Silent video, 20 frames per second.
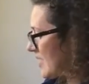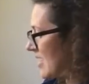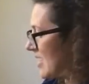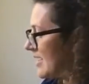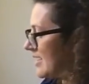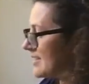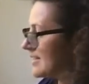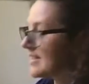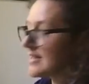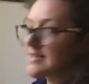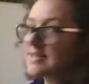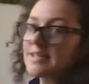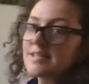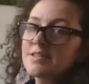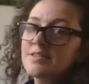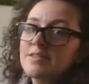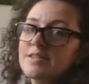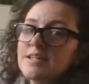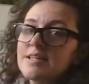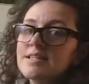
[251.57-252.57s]
mind as I
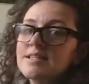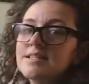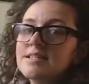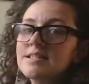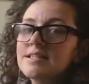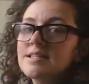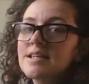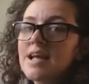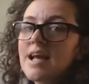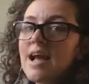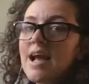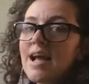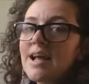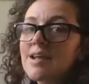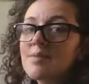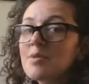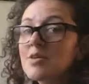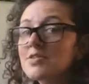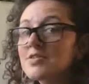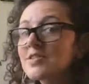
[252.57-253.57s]
do this, and
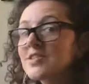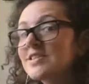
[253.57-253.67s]
I'm also